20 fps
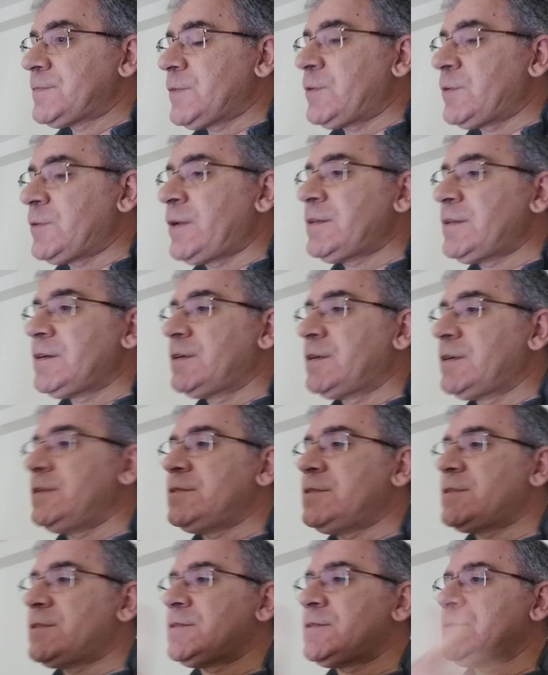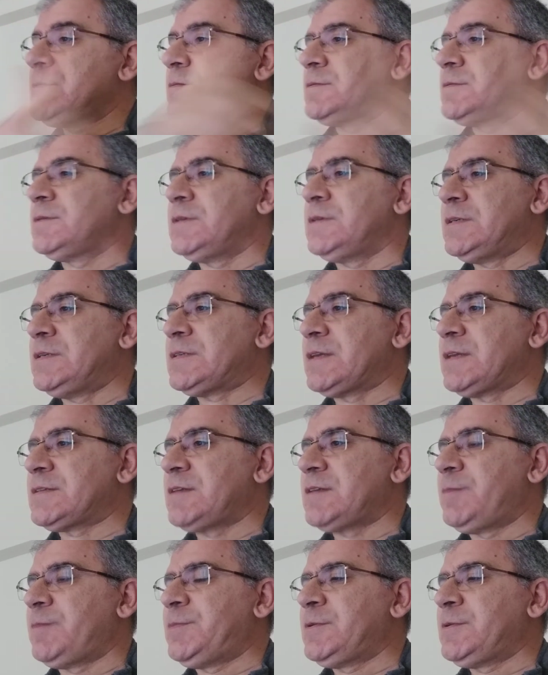All right, Kız is a
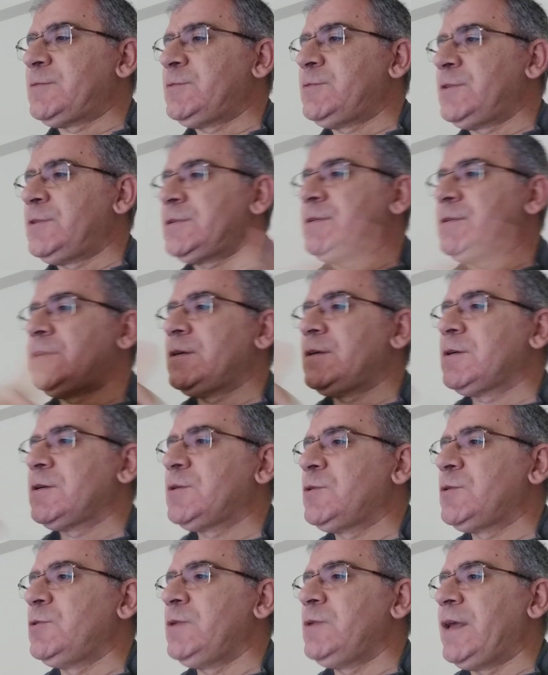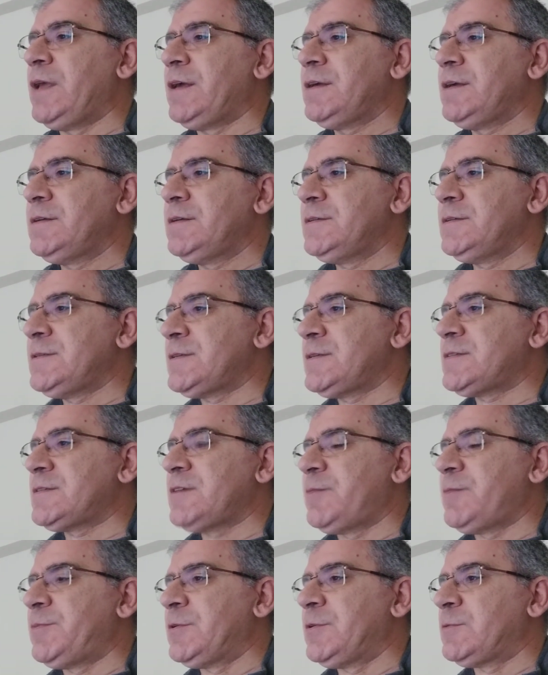separate word, Kule is a
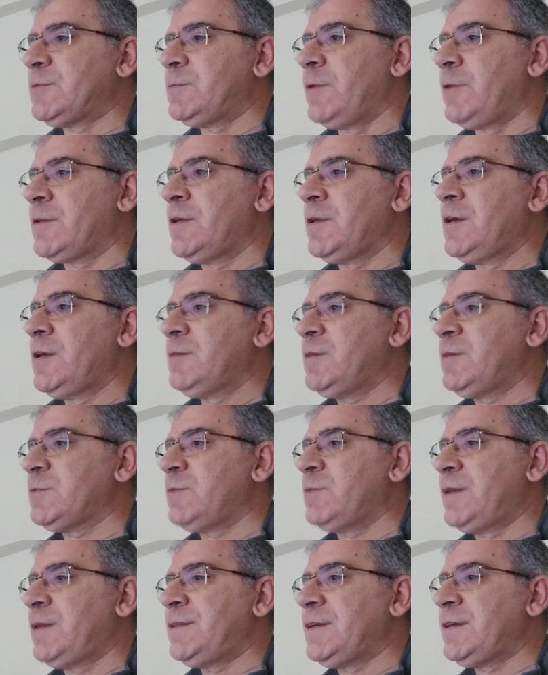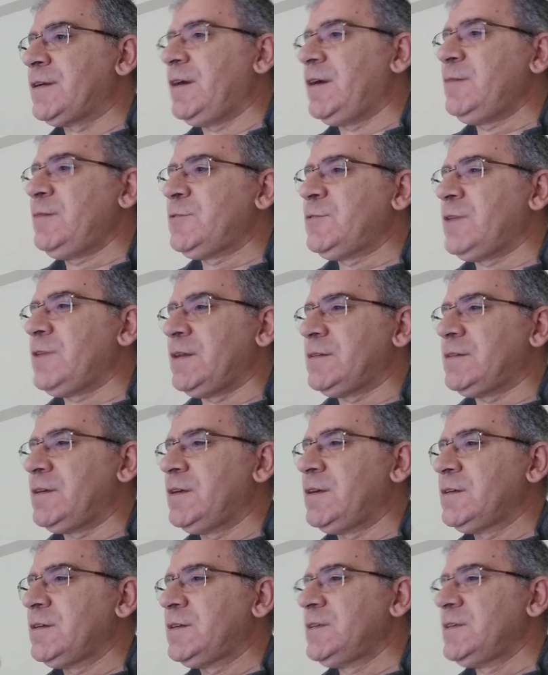separate word. But when they come together,
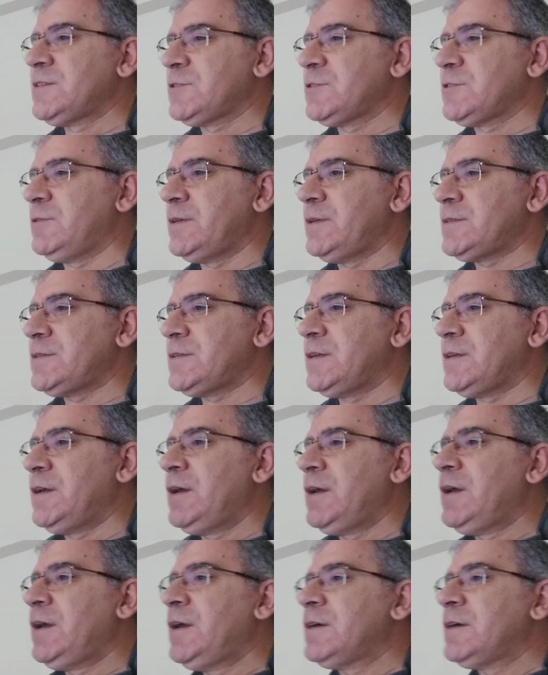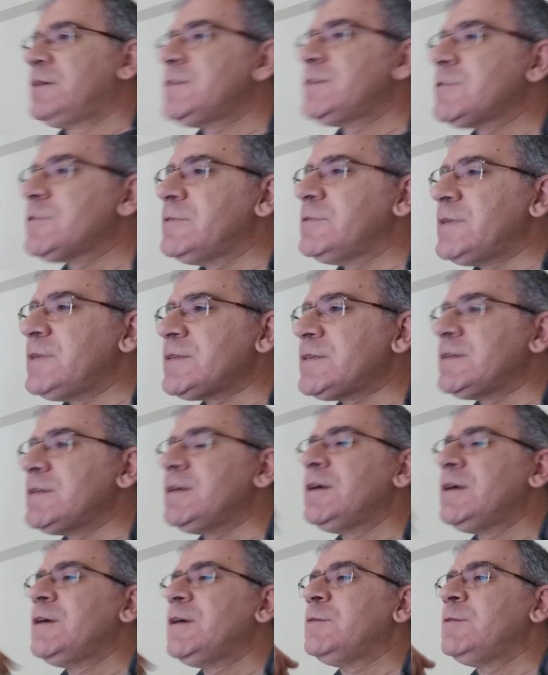Kız
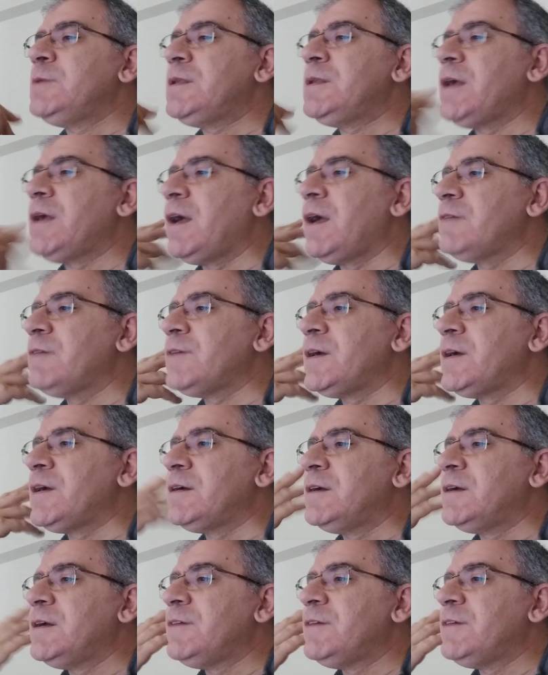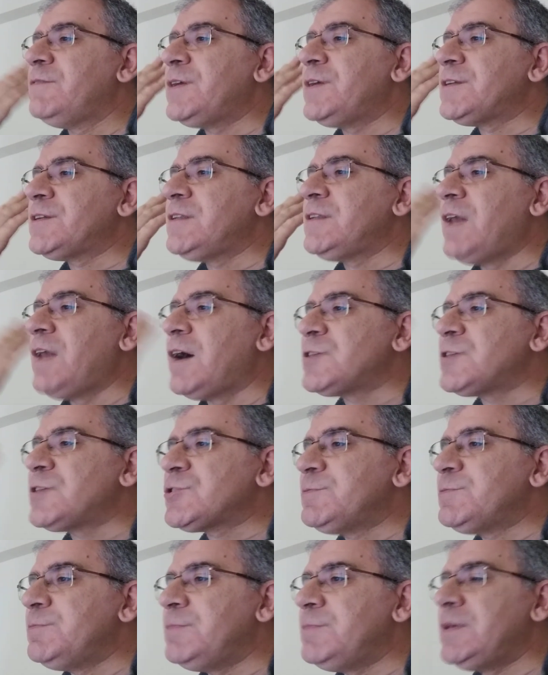Kulesi will have a very
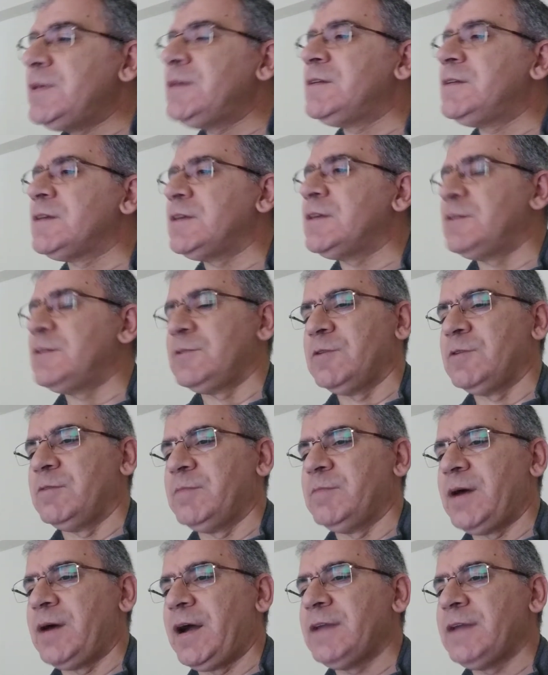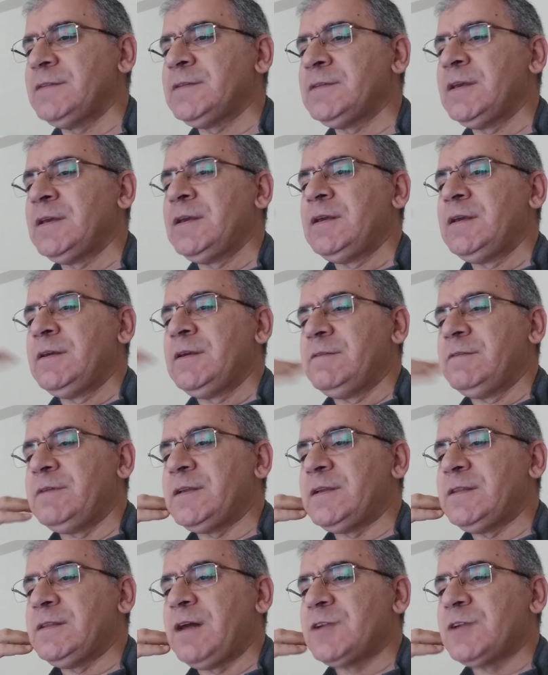large meaning in your mind,
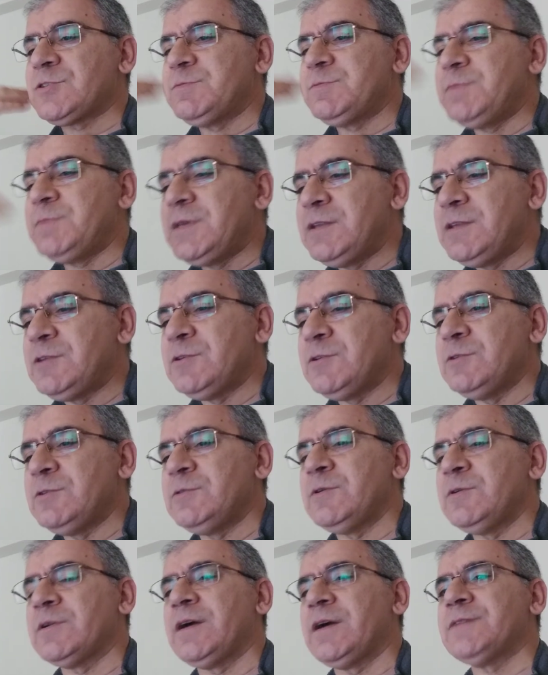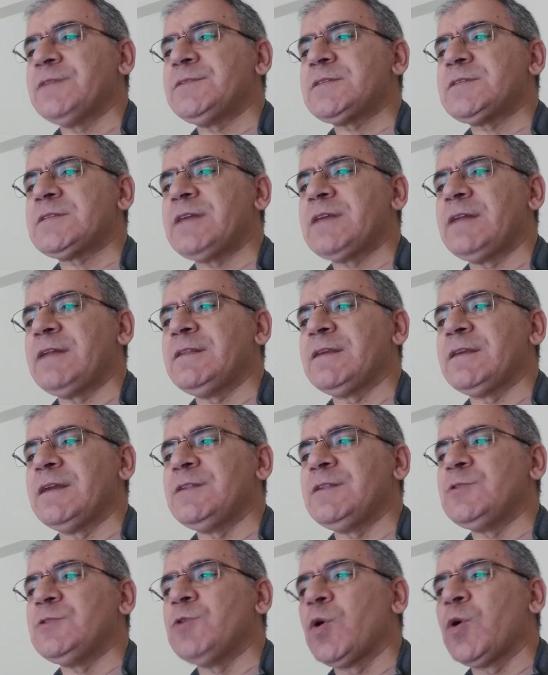very large meaning in your understanding
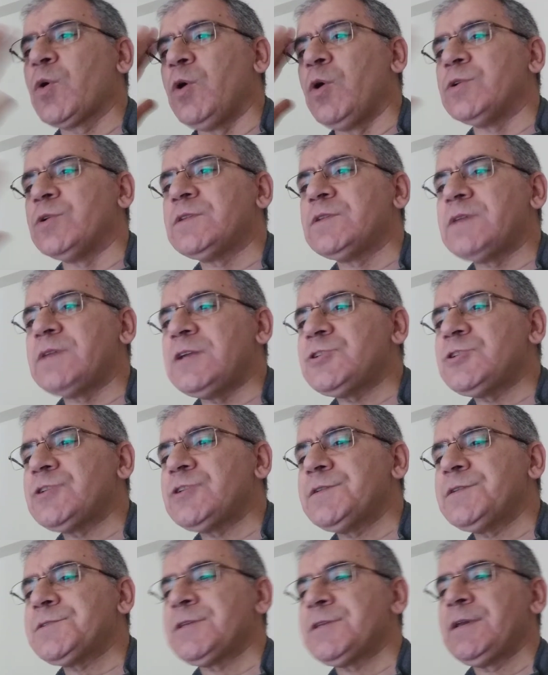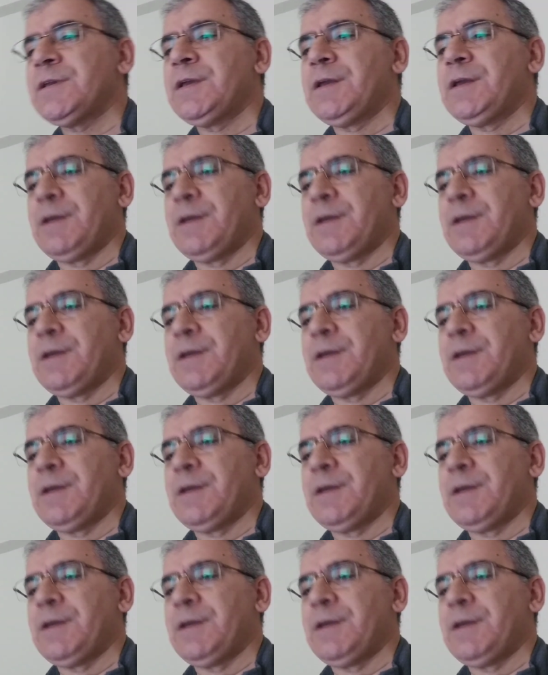and in your connotations.